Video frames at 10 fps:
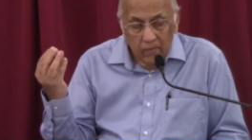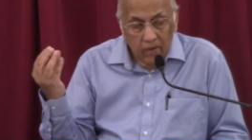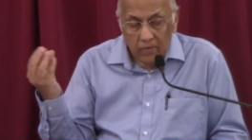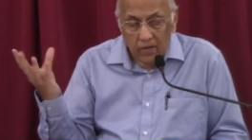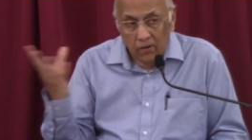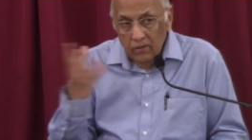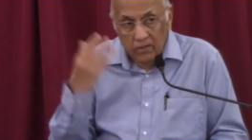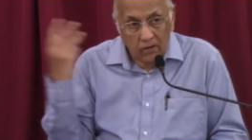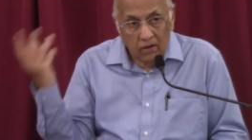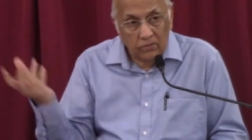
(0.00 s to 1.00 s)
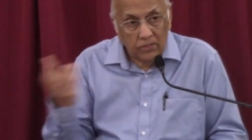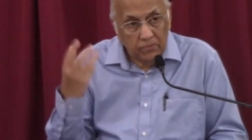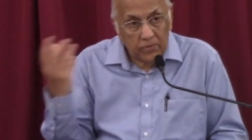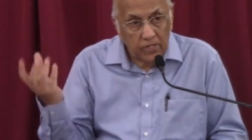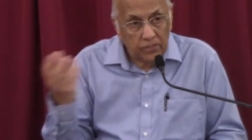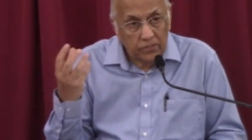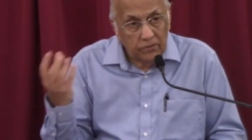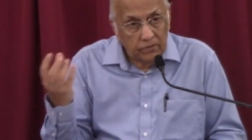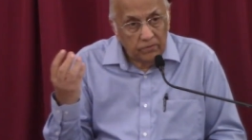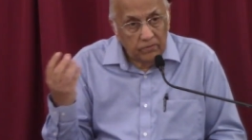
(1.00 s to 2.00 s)
among all the crowds he preached
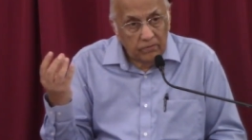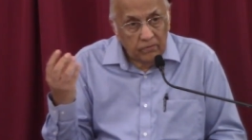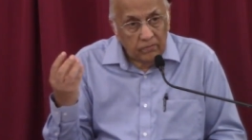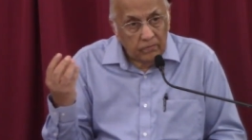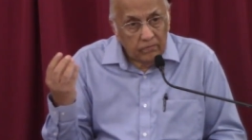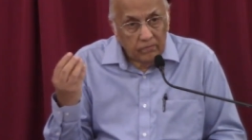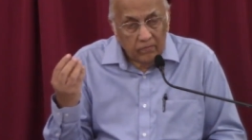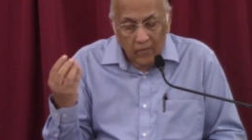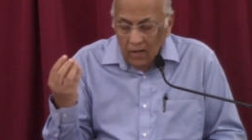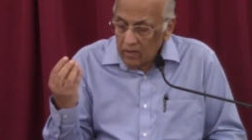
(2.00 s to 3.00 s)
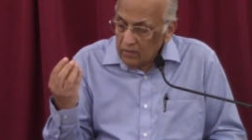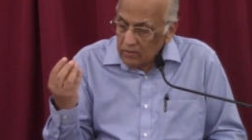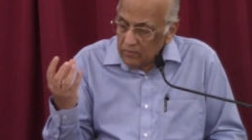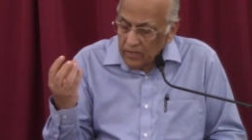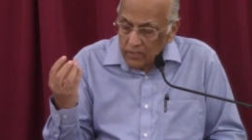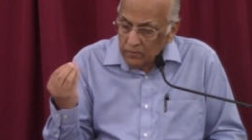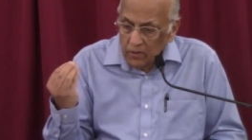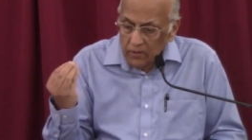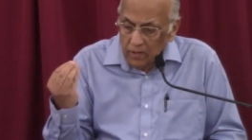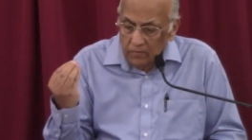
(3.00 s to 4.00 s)
to. And it was a very
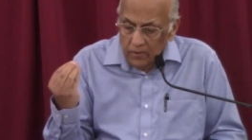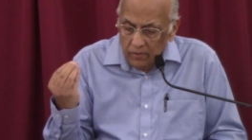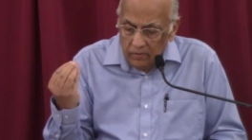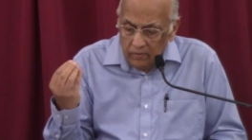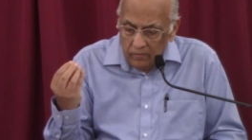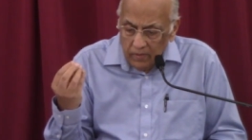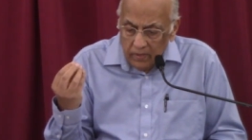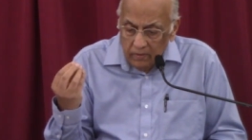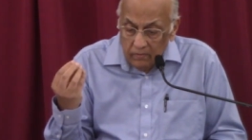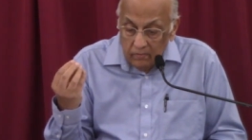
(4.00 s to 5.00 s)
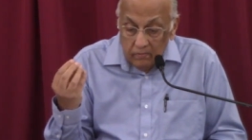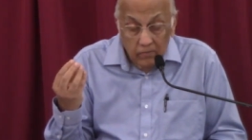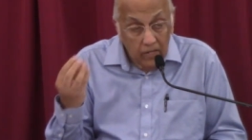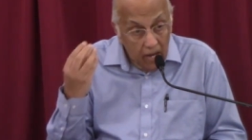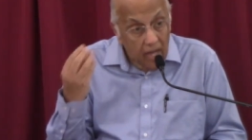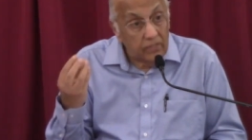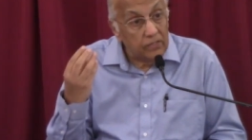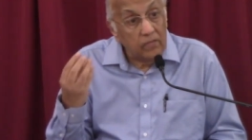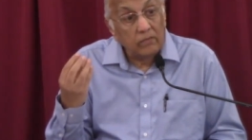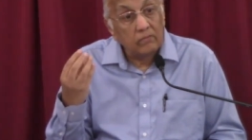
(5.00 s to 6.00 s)
small number, but he had
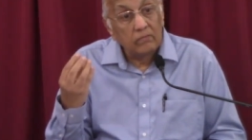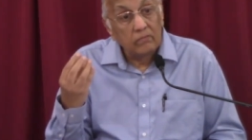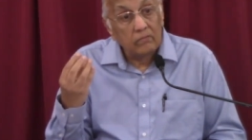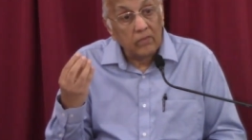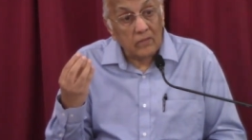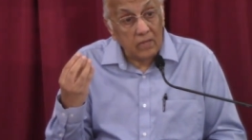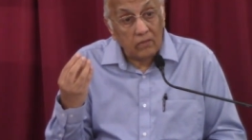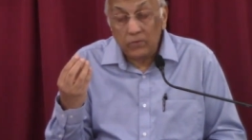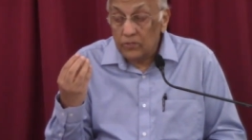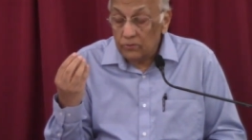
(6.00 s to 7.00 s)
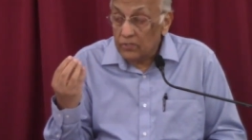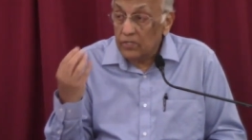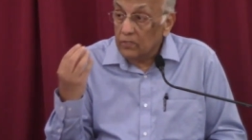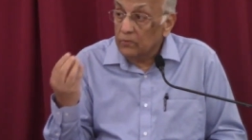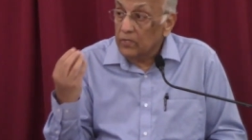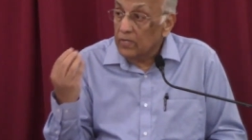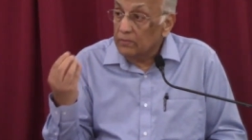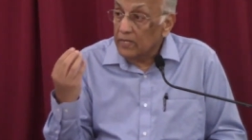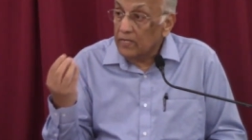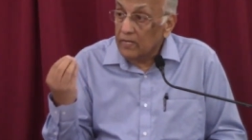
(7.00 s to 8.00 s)
some and they are the ones who turn the world
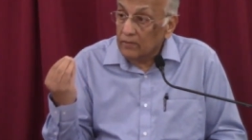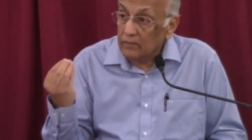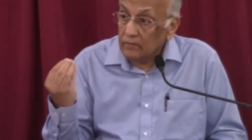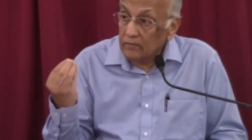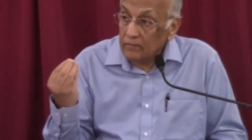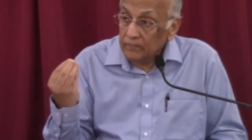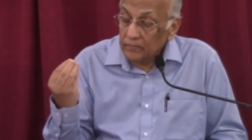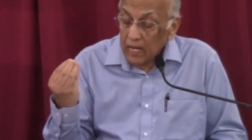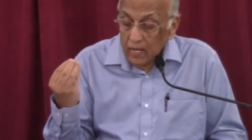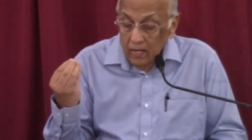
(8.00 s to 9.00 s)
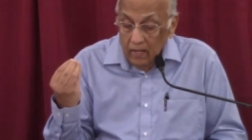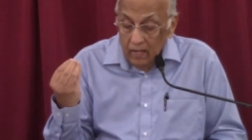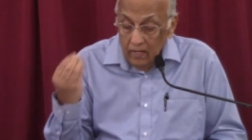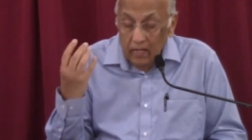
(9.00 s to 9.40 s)
upside down. And